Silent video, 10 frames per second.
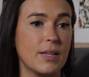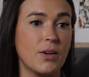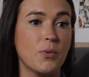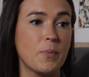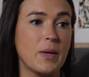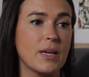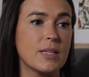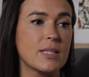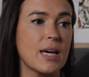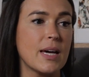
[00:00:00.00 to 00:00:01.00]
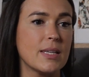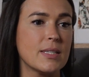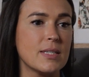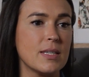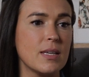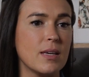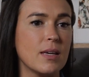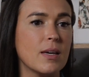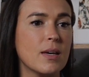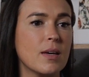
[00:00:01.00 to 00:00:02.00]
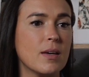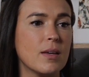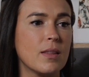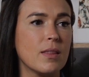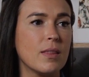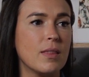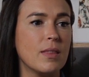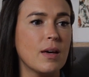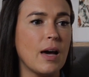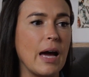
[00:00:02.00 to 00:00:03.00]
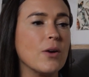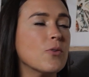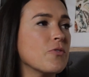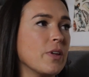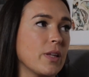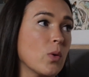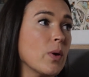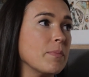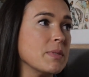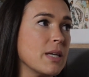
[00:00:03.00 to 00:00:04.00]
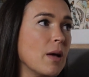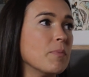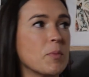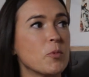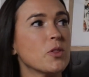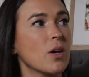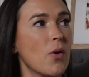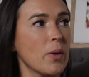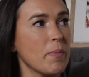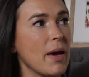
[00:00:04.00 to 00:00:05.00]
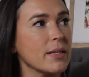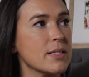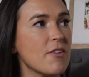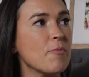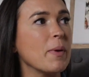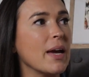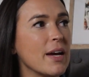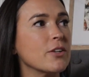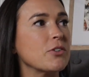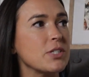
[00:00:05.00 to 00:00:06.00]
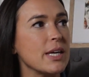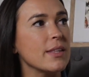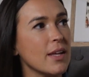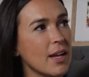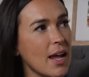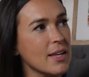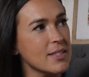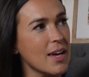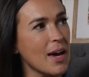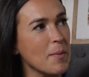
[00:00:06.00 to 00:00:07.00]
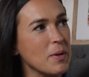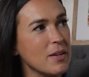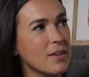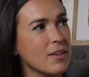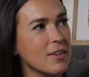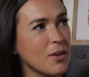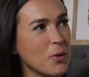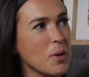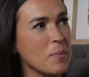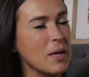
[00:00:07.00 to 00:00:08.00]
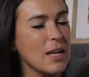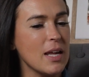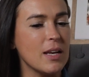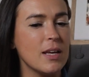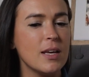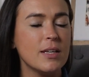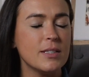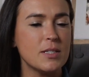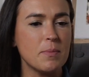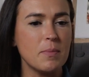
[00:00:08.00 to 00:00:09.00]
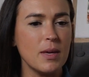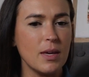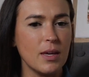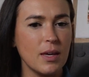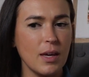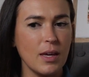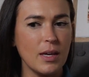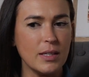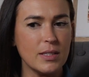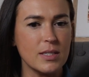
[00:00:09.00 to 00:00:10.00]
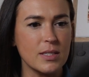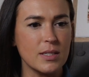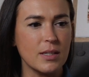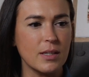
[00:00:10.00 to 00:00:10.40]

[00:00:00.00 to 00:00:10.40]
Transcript: ditto, because I see I don't feel equipped to help them with the going back stuff, but I understand yeah. that it has to happen. You know what I mean? And yeah. to me, it's